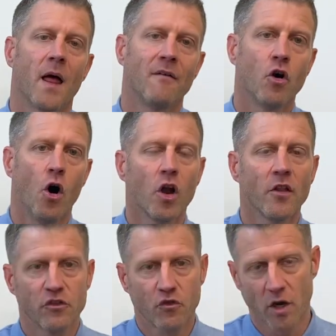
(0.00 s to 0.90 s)
I've got all of
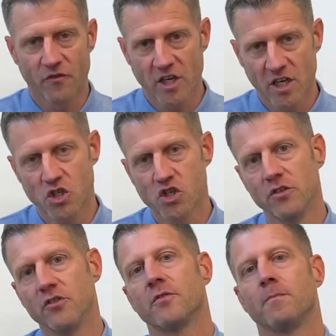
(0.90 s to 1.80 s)
these
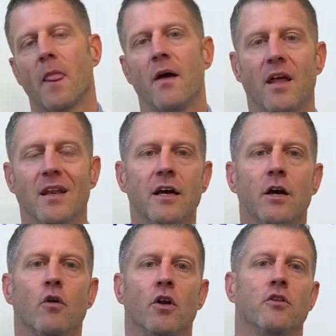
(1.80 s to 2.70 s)
qualifications, and then
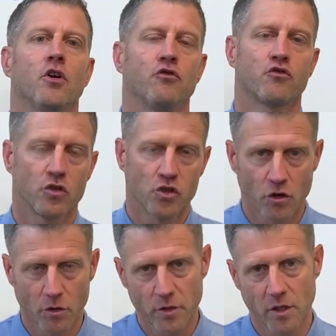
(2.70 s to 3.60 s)
later on in the construction
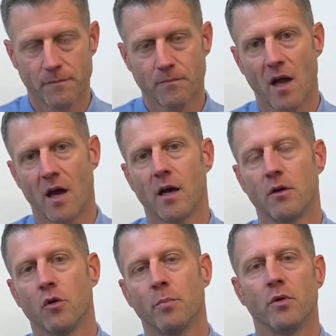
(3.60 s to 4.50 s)
company, I
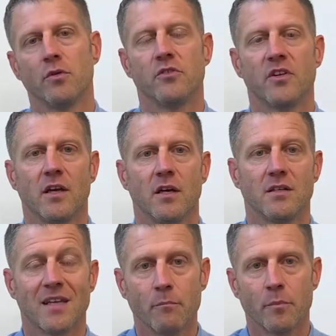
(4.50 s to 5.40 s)
opened a
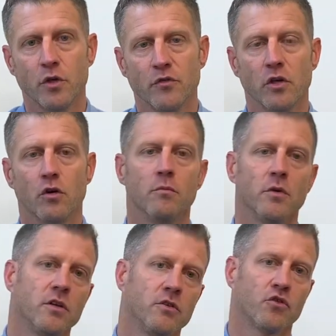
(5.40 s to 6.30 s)
damp proofing
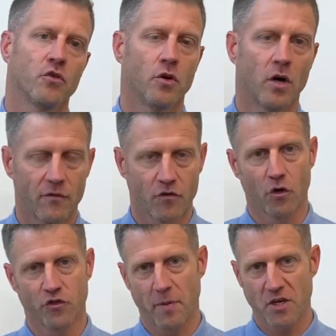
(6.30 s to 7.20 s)
company, so I've
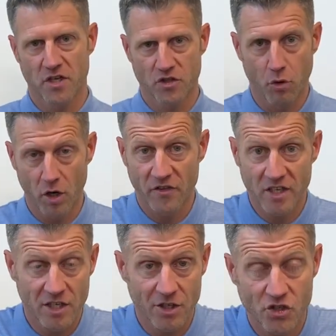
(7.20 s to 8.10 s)
got specialist
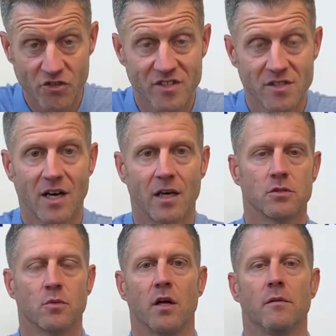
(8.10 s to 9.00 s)
qualifications in that
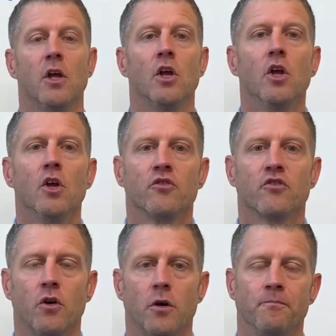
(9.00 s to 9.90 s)
as well.
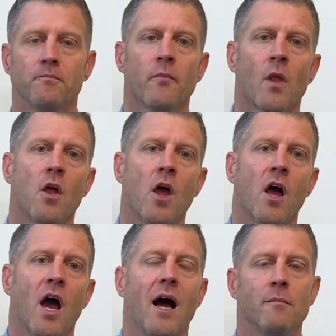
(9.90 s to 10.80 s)
So
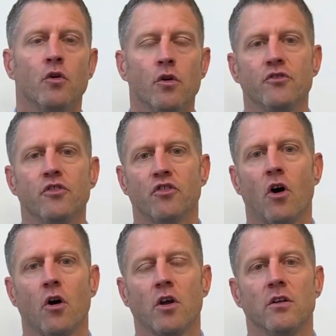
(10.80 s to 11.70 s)
I'm going to
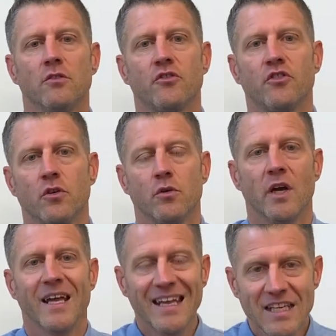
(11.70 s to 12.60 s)
talk
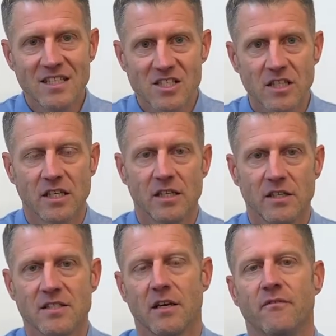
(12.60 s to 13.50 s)
into each of
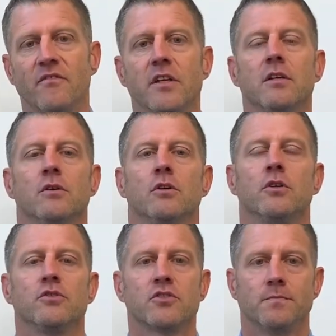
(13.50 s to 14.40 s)
these
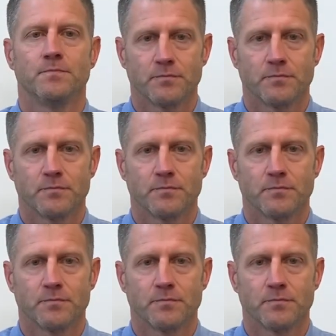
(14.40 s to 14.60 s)
videos,